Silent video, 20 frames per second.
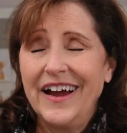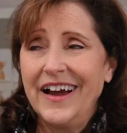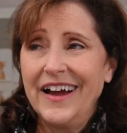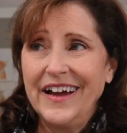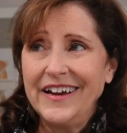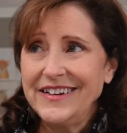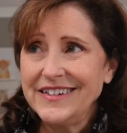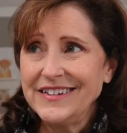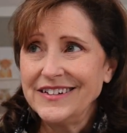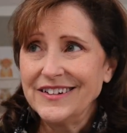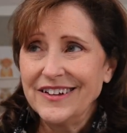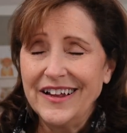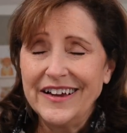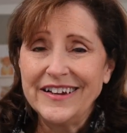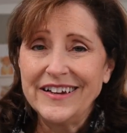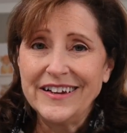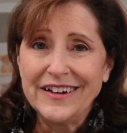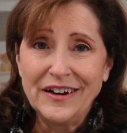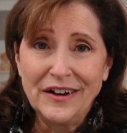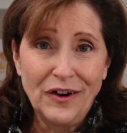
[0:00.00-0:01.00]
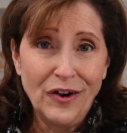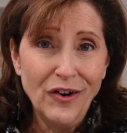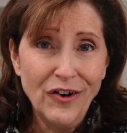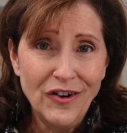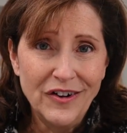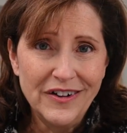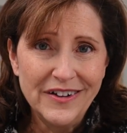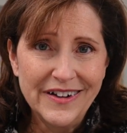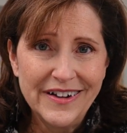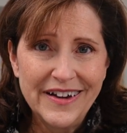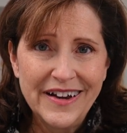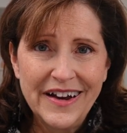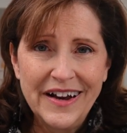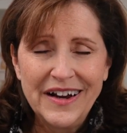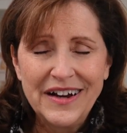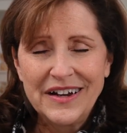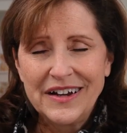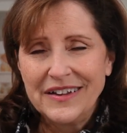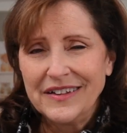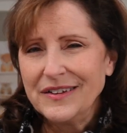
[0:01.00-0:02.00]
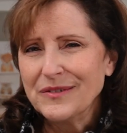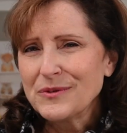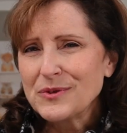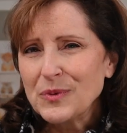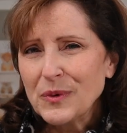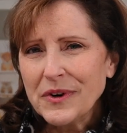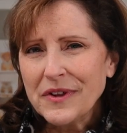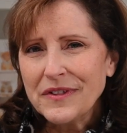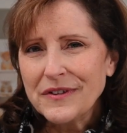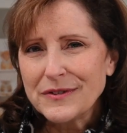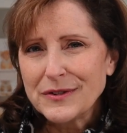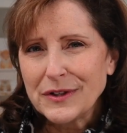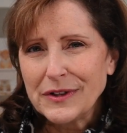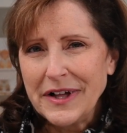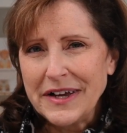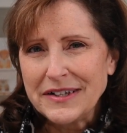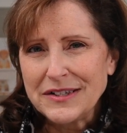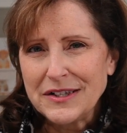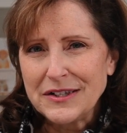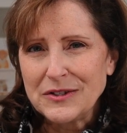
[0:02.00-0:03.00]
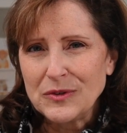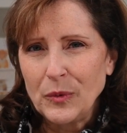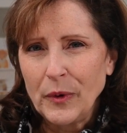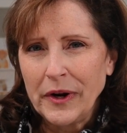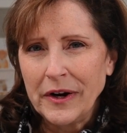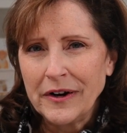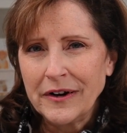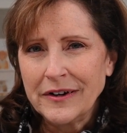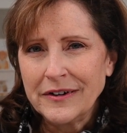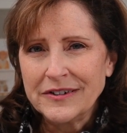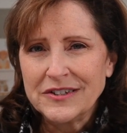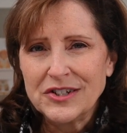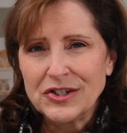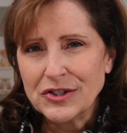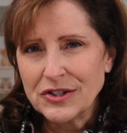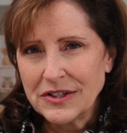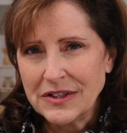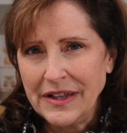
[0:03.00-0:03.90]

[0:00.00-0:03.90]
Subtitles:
I didn't like it at all. It was one of those classes where it's just